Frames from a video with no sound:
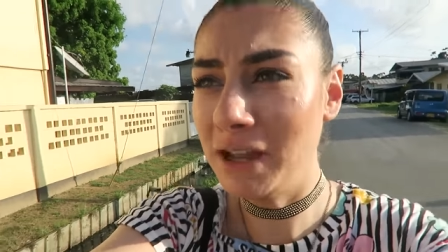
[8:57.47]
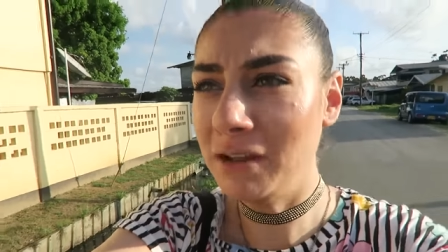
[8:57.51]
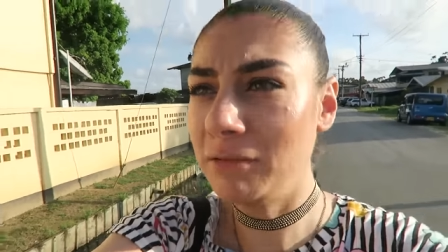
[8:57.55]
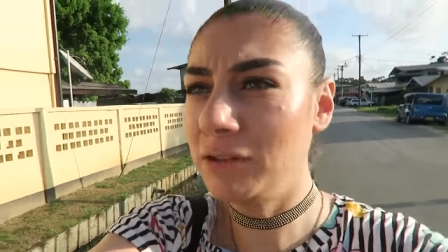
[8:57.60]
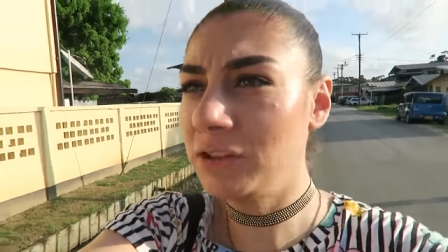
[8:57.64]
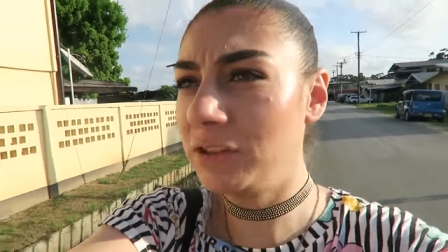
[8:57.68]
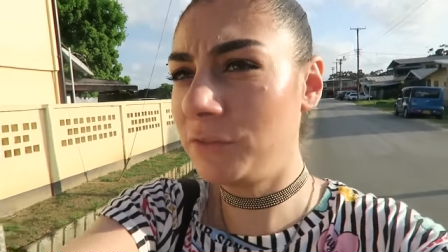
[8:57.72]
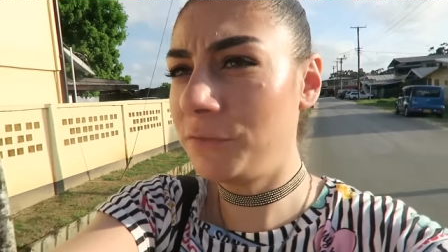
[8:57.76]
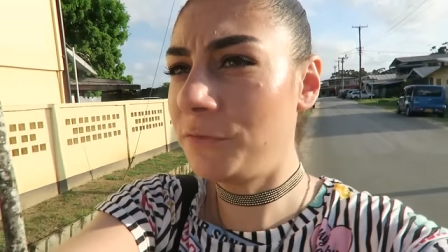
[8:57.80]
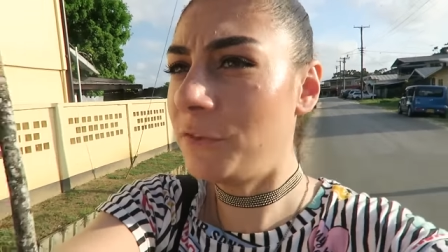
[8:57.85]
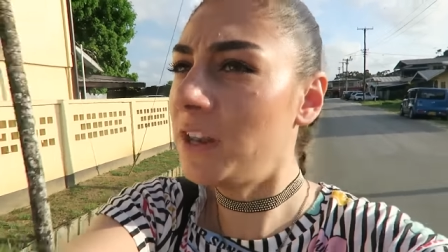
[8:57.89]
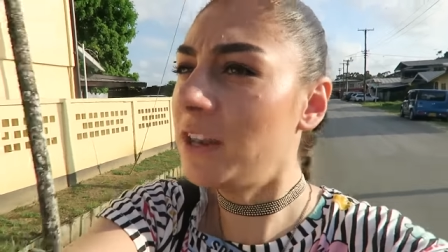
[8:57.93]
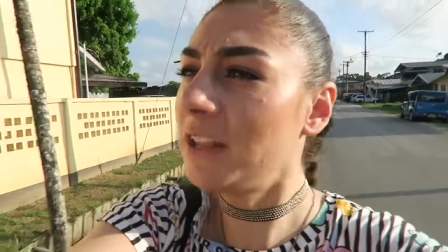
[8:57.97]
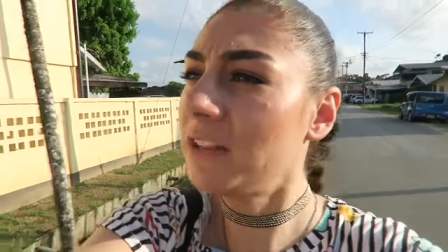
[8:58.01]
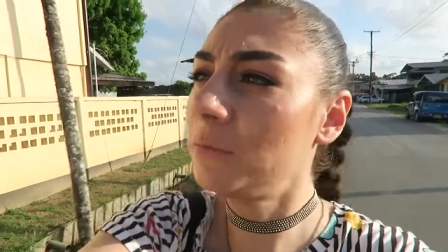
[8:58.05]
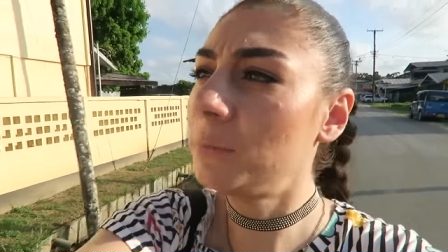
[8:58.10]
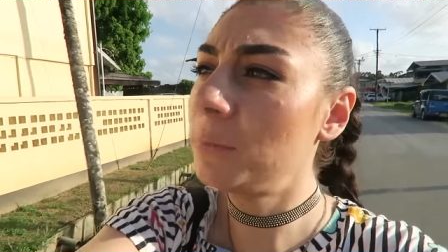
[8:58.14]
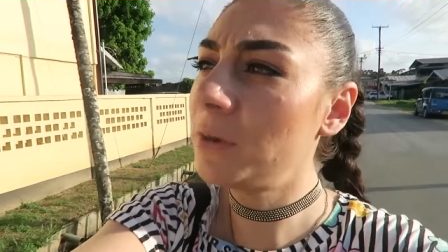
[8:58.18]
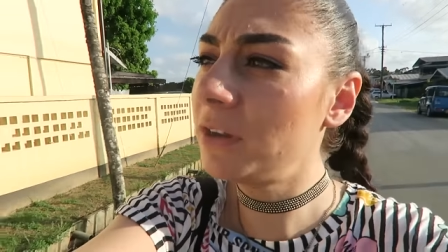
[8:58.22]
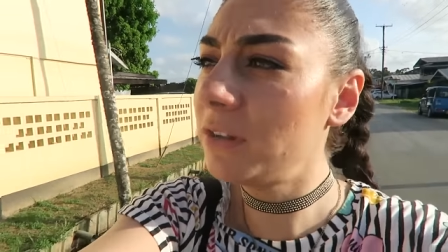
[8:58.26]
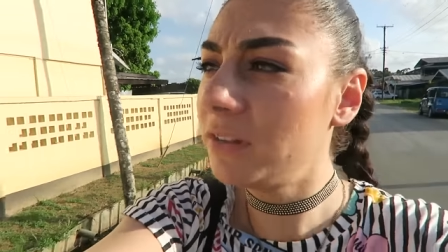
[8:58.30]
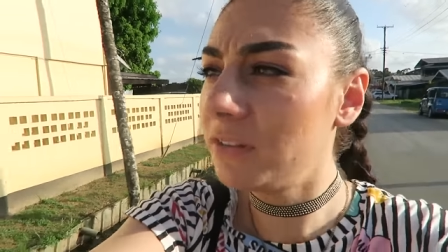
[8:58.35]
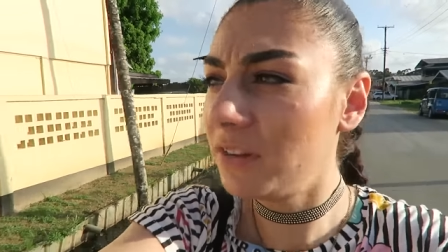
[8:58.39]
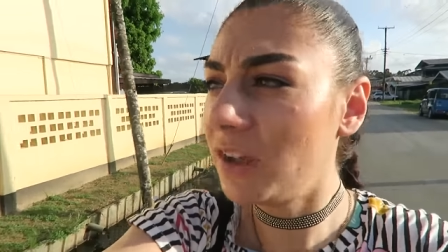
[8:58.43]
It was a fun
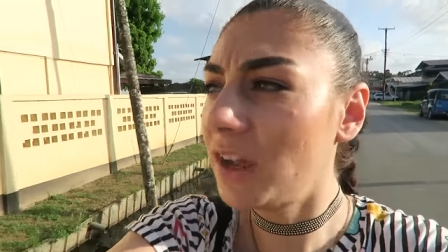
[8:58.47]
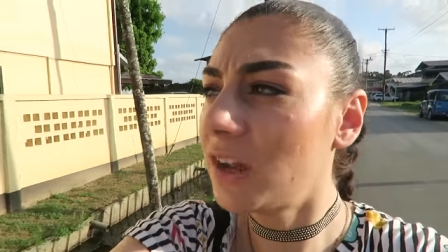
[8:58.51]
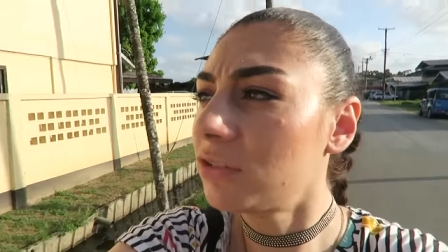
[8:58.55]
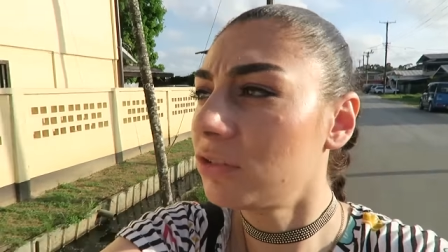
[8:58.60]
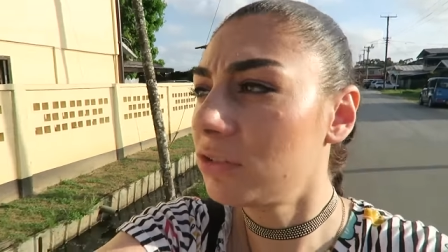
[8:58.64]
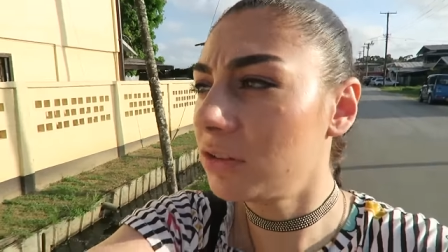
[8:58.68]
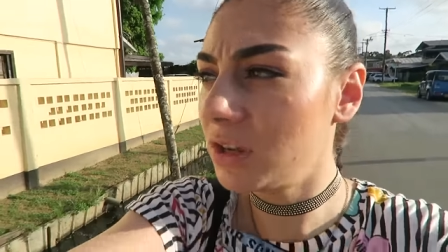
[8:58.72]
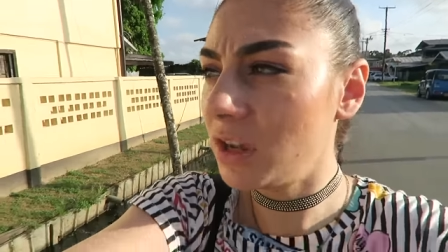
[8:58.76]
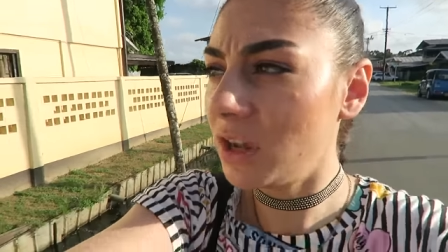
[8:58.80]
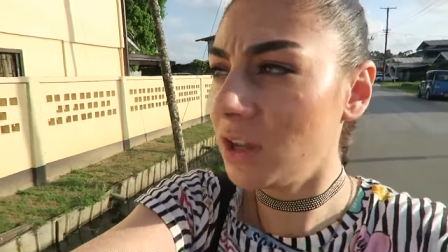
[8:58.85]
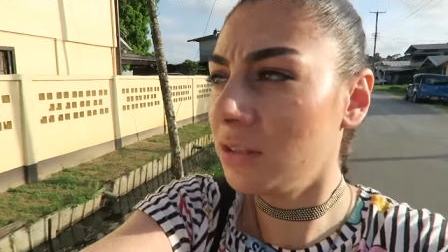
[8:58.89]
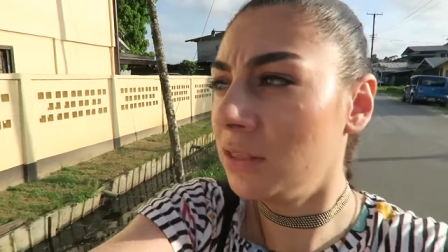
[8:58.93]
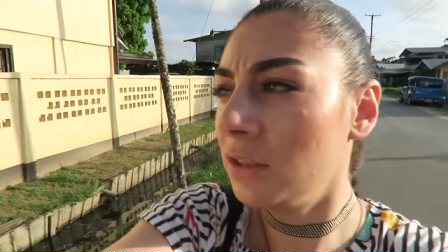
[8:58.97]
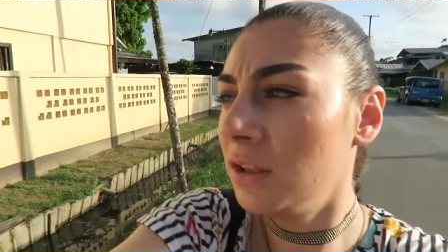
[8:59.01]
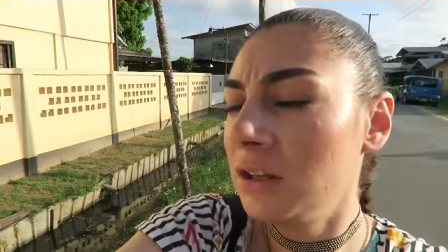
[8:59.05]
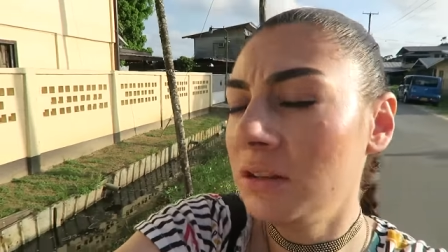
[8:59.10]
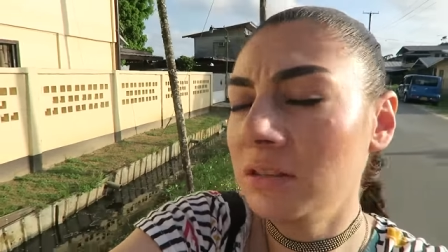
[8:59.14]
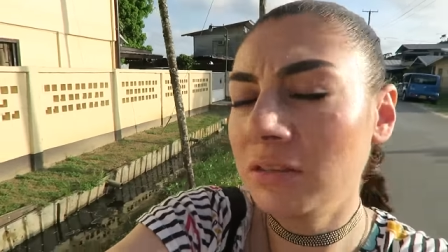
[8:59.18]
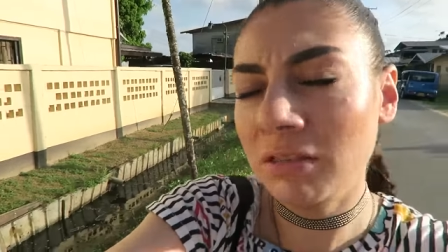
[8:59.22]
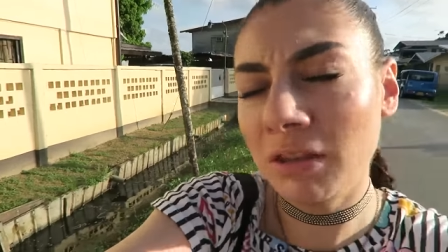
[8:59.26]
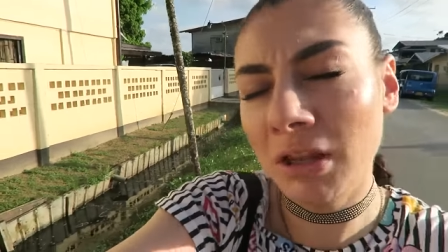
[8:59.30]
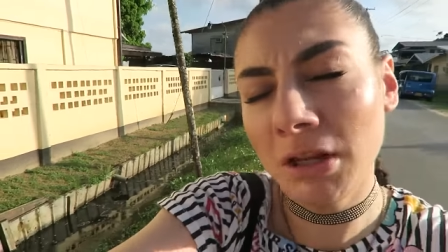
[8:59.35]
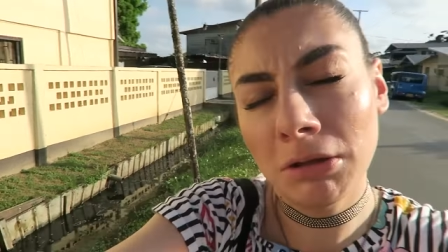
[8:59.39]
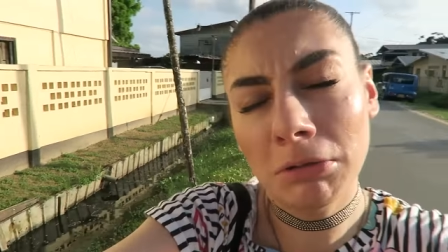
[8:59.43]
experience actually. I
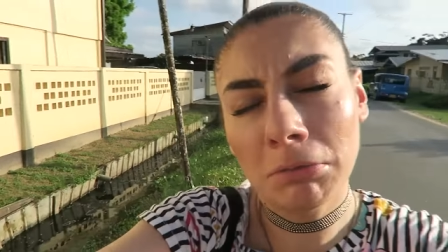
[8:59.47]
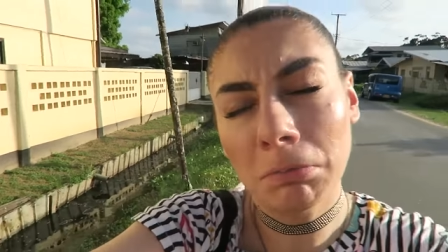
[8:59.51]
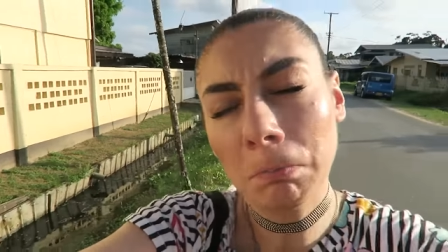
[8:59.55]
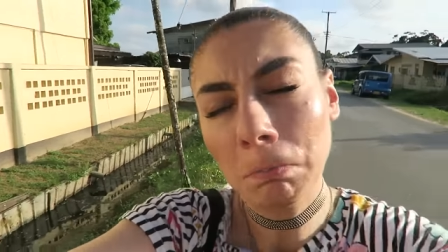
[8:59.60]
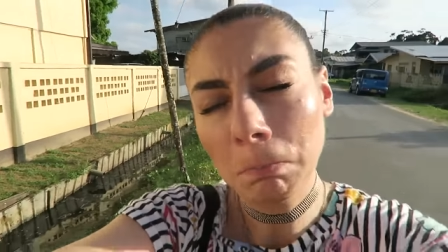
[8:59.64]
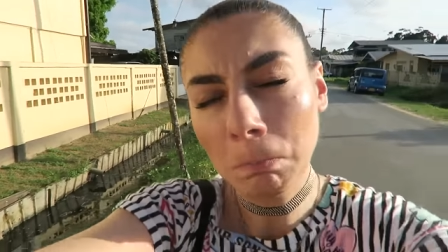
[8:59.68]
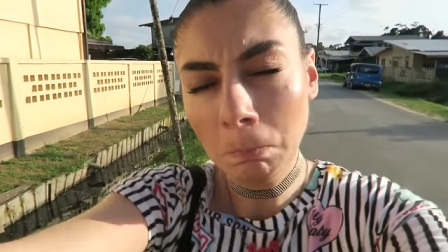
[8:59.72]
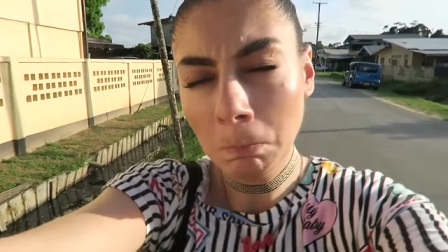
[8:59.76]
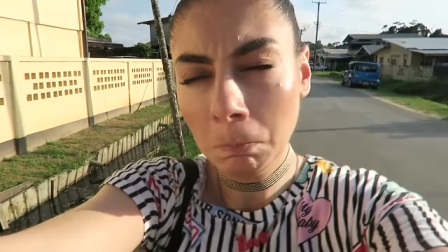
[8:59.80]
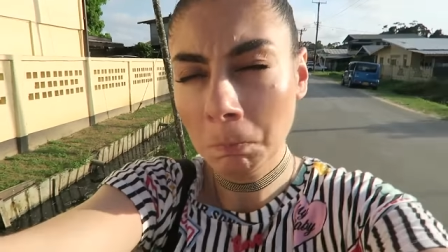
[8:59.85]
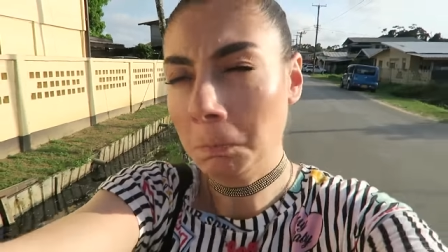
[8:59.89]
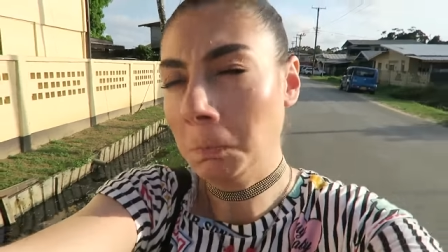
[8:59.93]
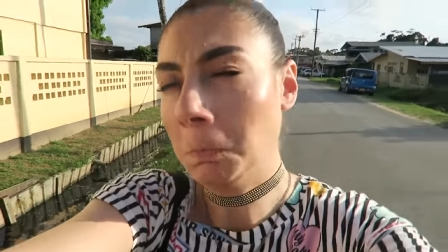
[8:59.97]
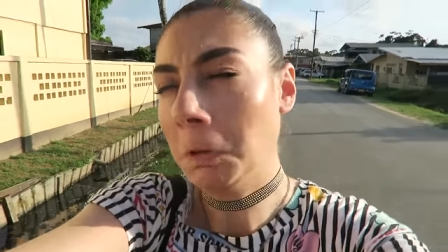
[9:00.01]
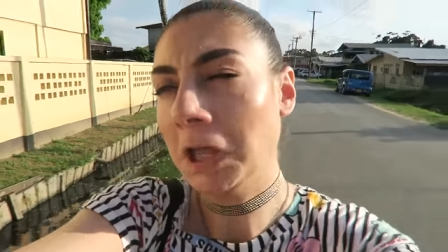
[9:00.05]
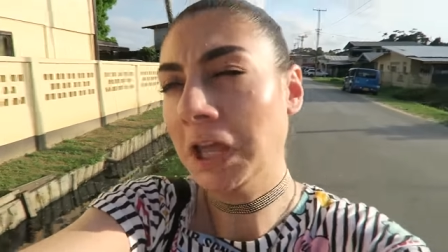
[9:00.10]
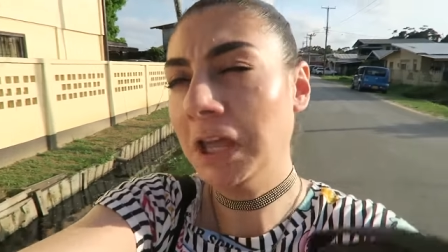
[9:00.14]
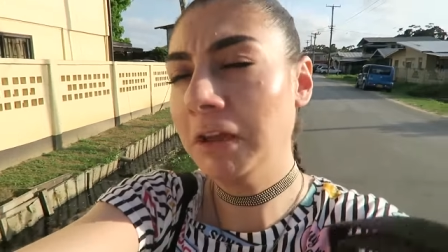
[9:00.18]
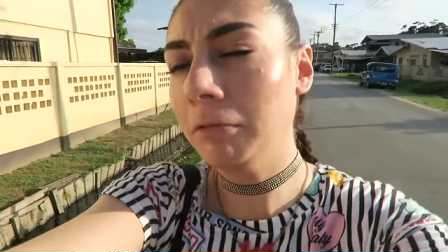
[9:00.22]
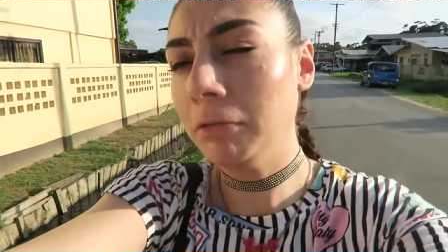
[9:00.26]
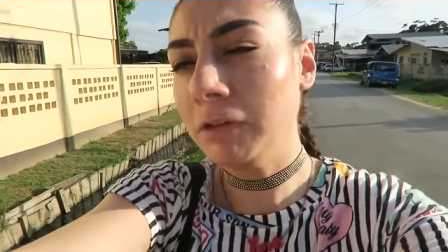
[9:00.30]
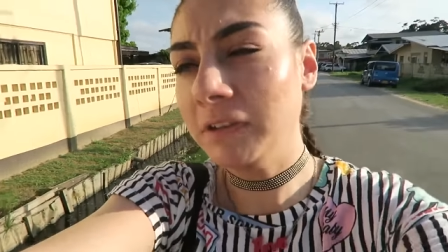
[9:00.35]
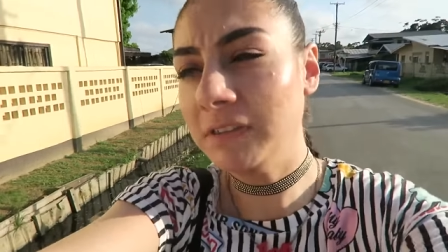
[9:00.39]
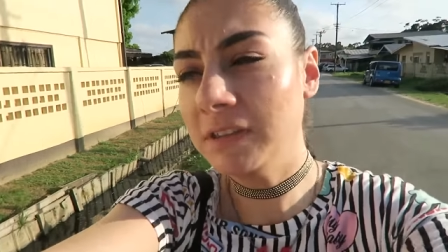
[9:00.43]
didn't think
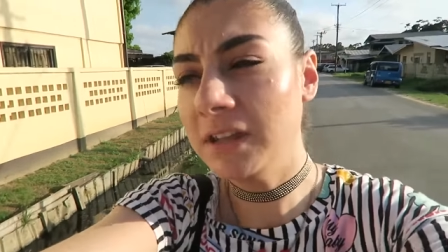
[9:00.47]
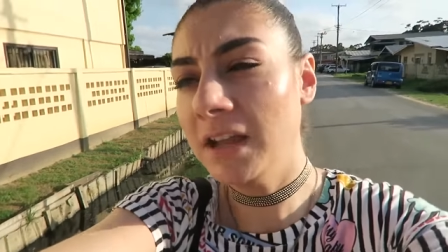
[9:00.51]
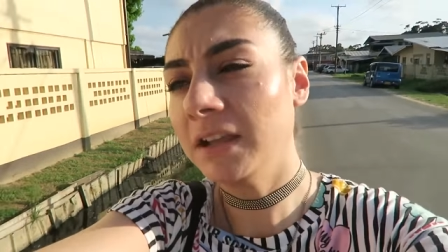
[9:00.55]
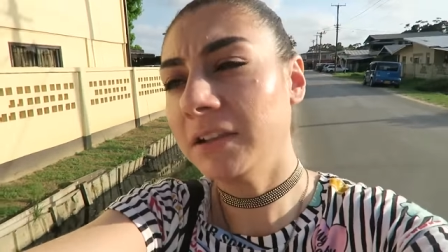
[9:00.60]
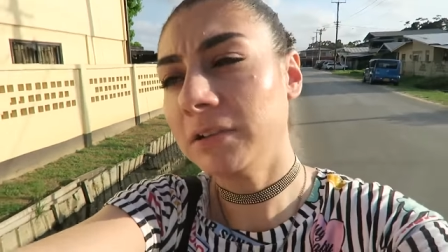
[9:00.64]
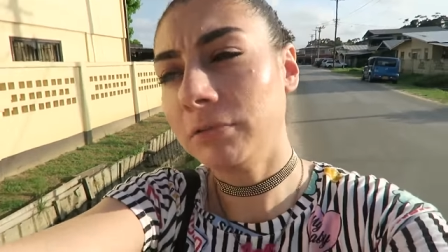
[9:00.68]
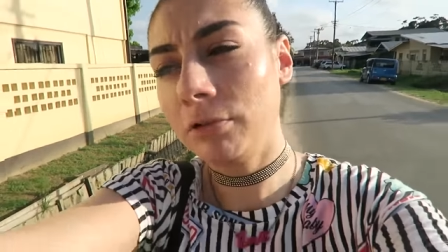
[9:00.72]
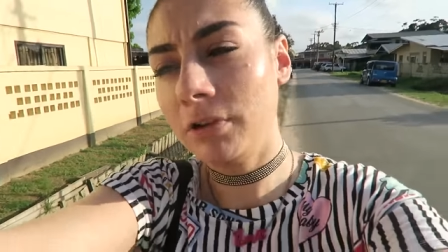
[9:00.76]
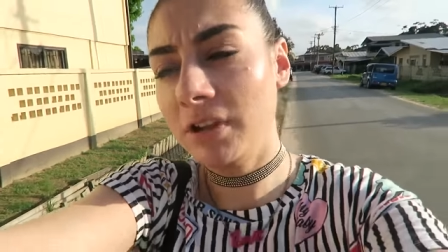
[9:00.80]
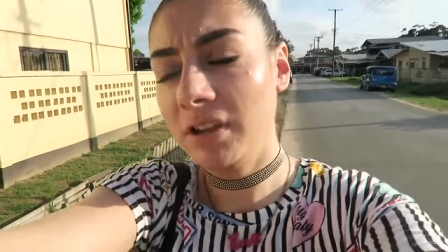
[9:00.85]
it was that